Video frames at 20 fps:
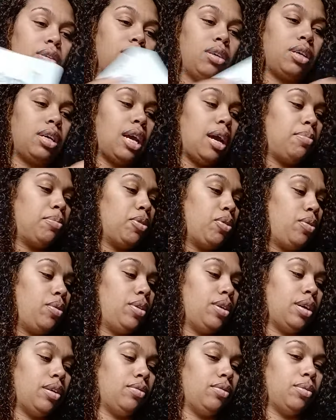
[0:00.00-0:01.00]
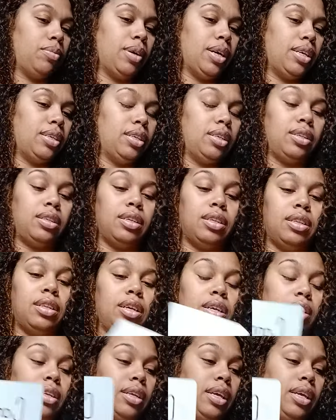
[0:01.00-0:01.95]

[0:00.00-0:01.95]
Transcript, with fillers: Capricorn. I don't know why I just said that.